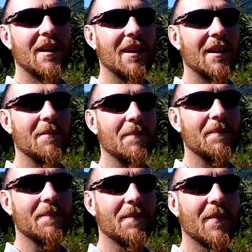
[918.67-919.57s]

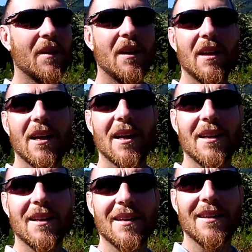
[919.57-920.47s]
Um,
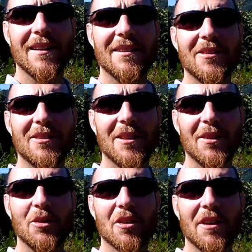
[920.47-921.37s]
and it's
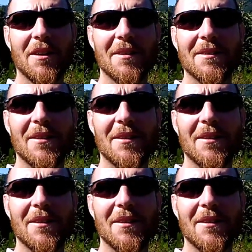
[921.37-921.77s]
usually